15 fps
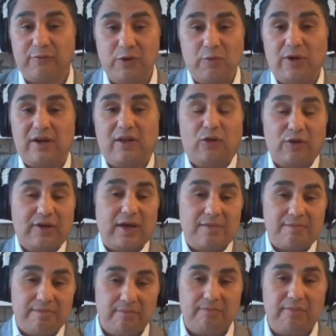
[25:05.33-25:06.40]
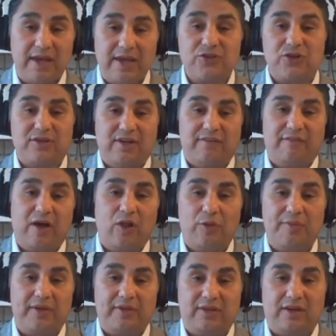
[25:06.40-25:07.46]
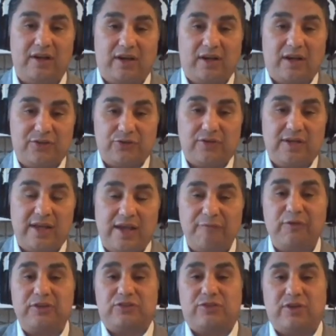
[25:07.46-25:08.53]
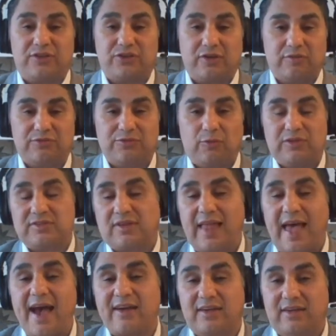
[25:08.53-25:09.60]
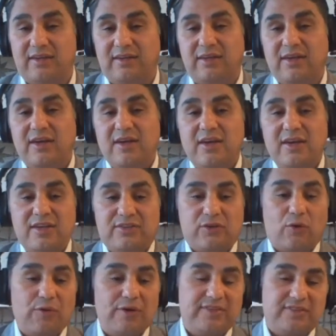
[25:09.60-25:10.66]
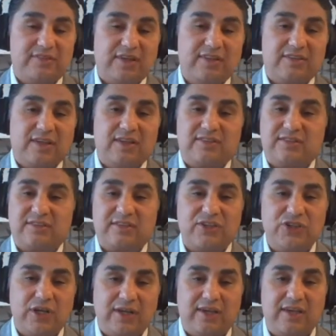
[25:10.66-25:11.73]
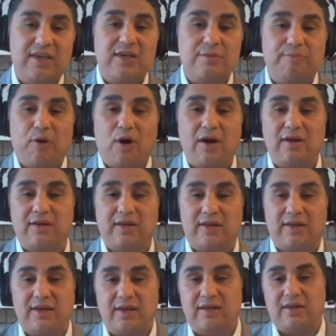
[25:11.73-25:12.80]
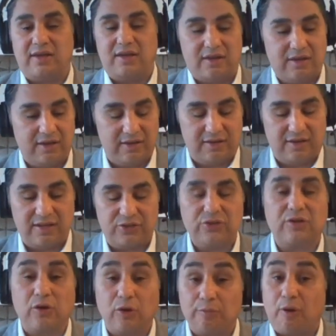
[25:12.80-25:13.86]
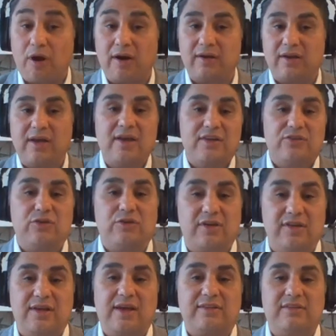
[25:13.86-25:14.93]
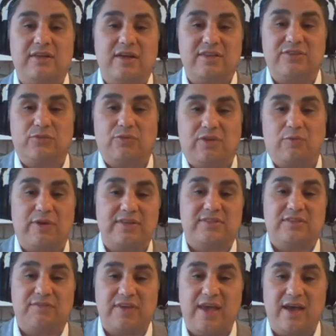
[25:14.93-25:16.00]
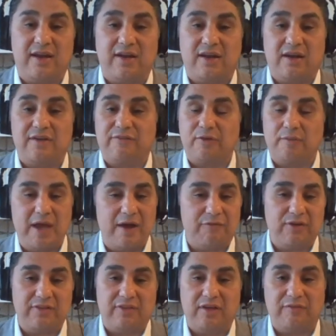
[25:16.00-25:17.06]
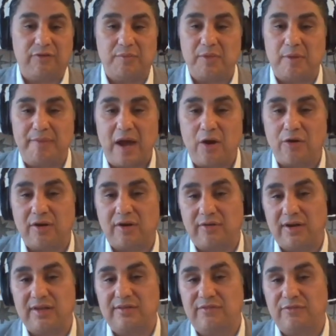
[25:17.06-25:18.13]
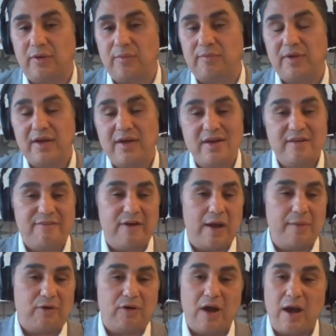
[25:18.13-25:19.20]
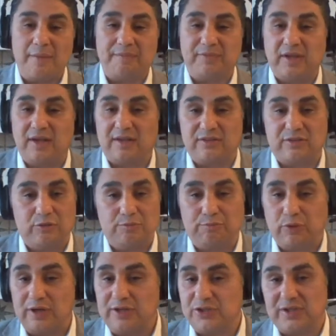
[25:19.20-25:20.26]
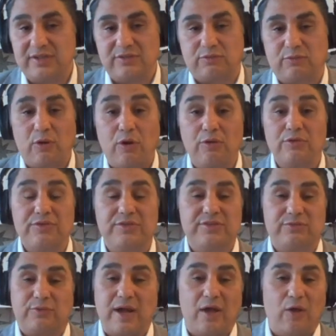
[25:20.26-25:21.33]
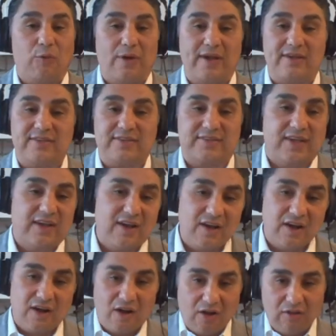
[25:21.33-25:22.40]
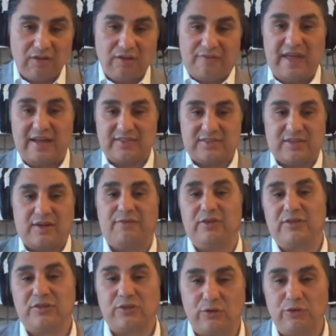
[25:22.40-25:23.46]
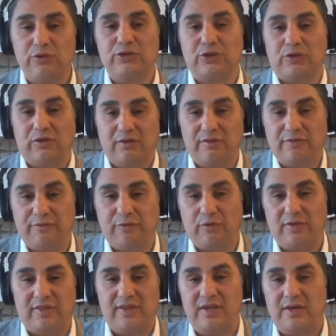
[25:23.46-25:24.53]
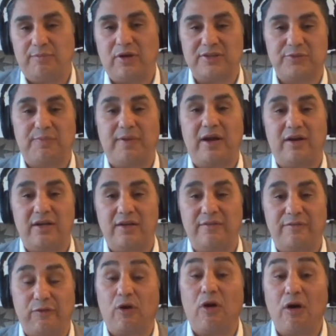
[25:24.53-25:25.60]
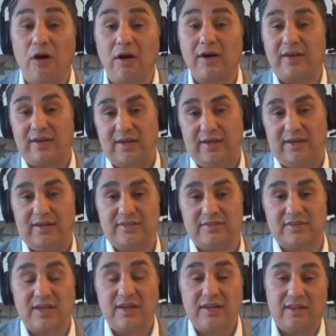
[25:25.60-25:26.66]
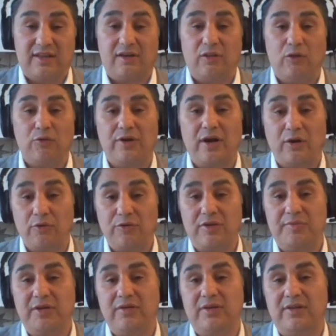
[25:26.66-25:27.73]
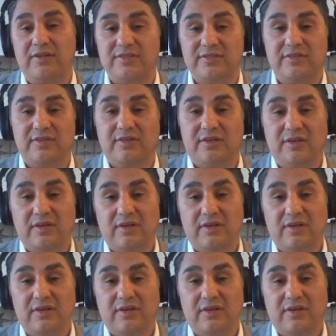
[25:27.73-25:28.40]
If we want to look at major development in our country, infrastructure is what's lacking. So it's it's it's such a key part and an integral part to connecting us with the rest of Canada. From everything from the power grid, from fiber optic to bridges, roads, railways, all of that stuff is crucial for the prosperity for all Canadians, let alone our own communities.